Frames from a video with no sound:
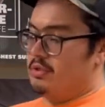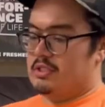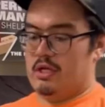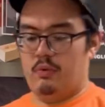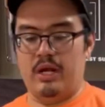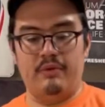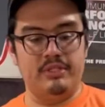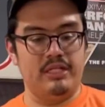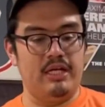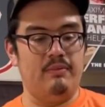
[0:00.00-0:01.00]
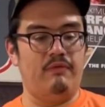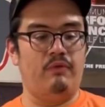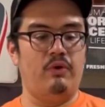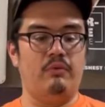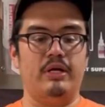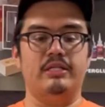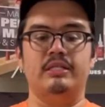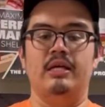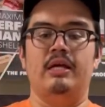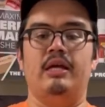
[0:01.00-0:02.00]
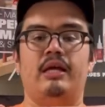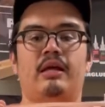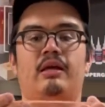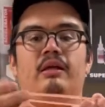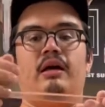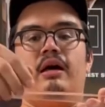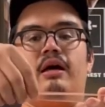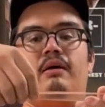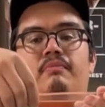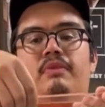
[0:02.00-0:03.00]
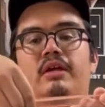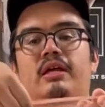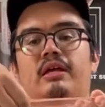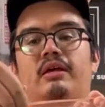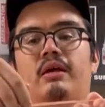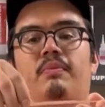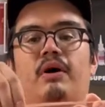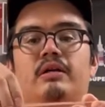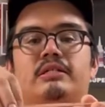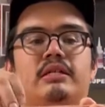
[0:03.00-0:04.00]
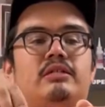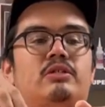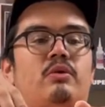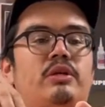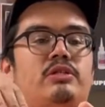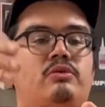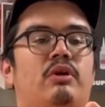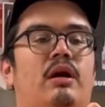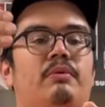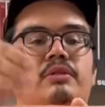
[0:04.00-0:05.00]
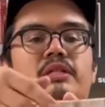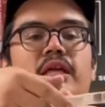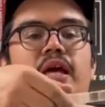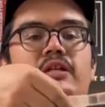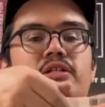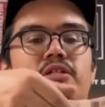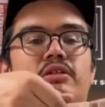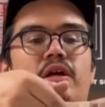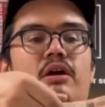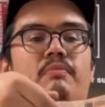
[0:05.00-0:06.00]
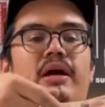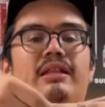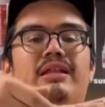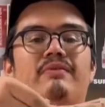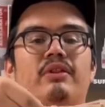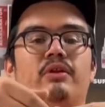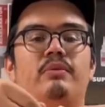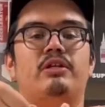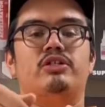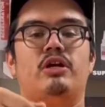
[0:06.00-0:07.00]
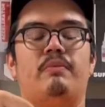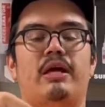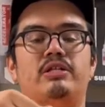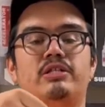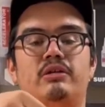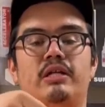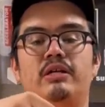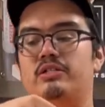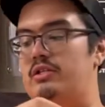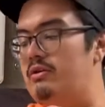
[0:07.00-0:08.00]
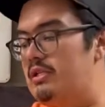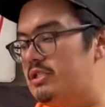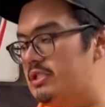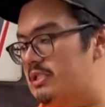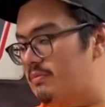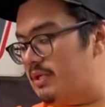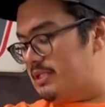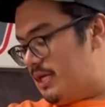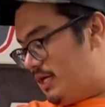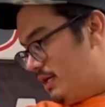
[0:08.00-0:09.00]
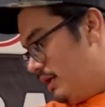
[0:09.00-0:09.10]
So what I was saying before was the epoxy is going to grab onto the edges, so they might leave a little bit of sharp edges on here, so you can just simply take